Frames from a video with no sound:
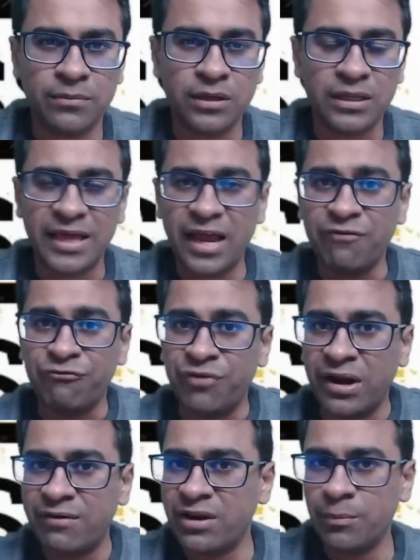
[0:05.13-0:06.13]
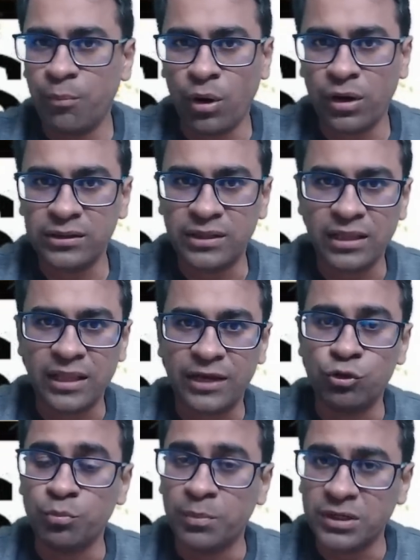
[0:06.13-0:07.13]
Here are very, very important thing that you
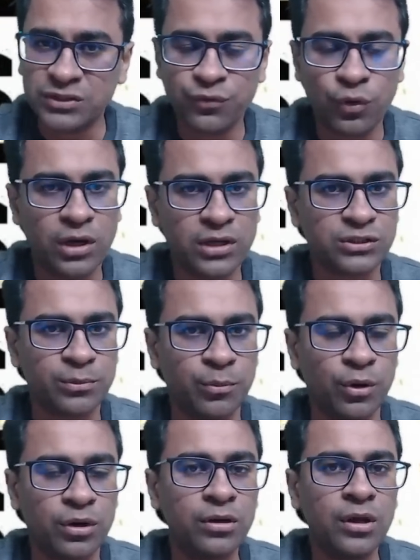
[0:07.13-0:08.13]
must focus upon